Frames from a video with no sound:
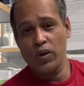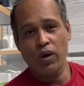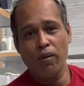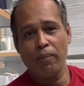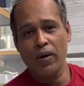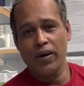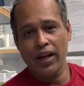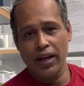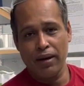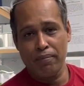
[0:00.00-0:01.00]
compound
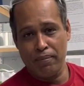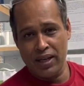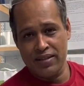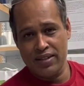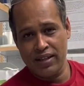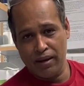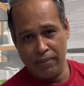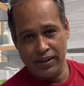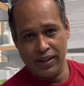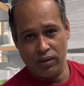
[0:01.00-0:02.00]
in benzene and
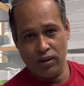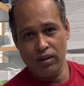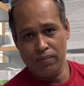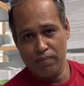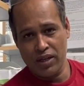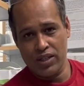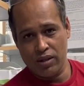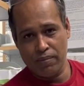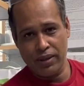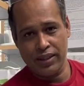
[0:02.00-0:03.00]
methanol, mixture
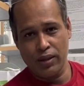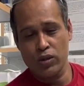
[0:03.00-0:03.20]
of methanol.